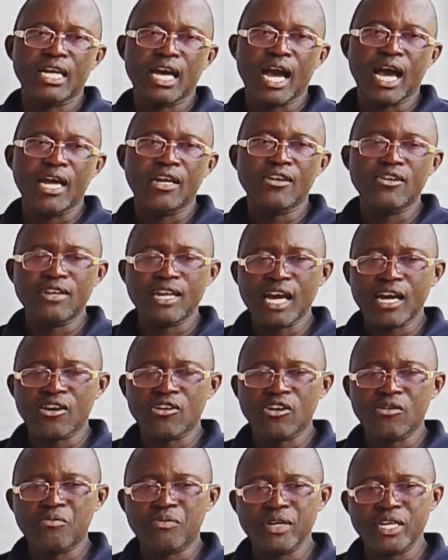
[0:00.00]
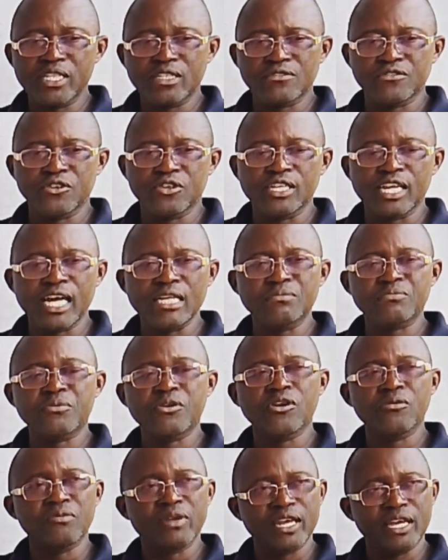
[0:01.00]
another culprit for that
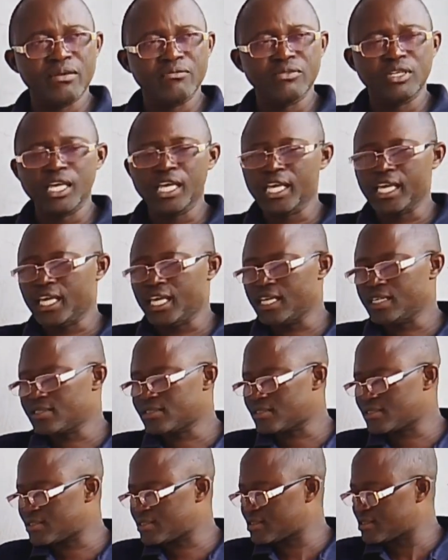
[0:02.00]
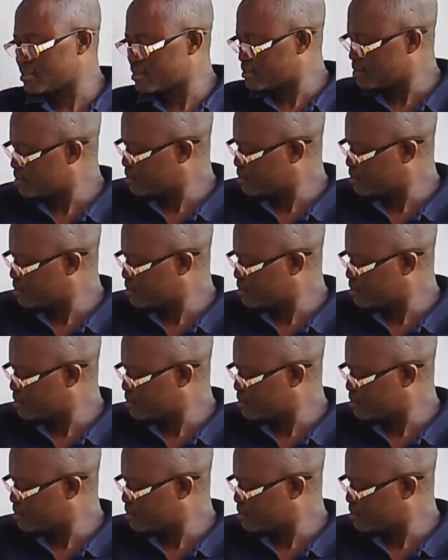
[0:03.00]
problem is